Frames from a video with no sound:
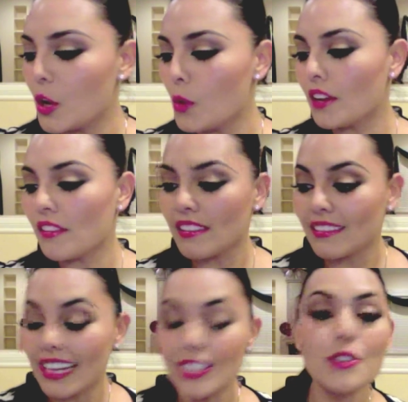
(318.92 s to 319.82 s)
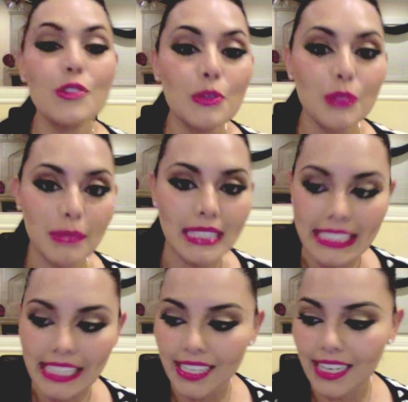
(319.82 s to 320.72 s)
know, another thing that I do use on my
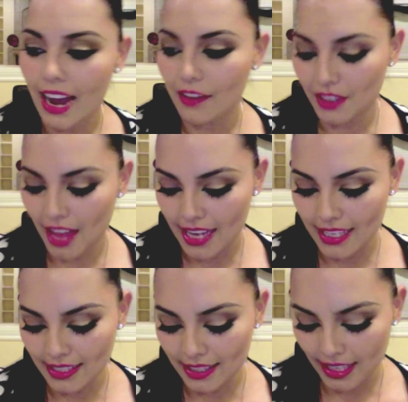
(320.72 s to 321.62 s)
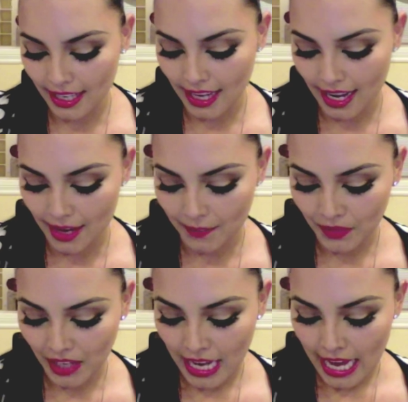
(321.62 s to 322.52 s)
skin after that
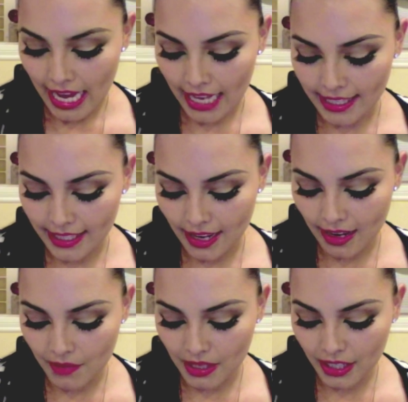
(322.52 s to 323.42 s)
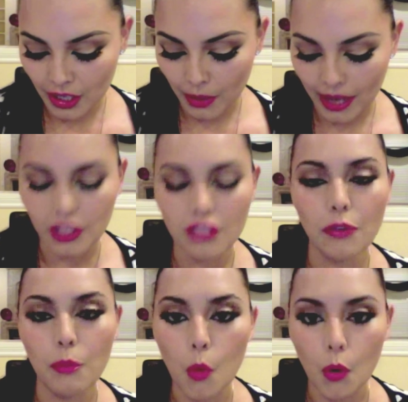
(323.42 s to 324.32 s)
It's a corrector for
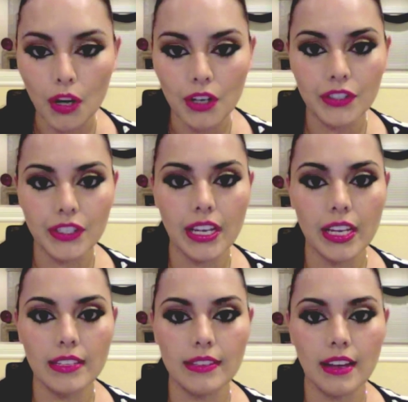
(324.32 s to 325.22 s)
pores. It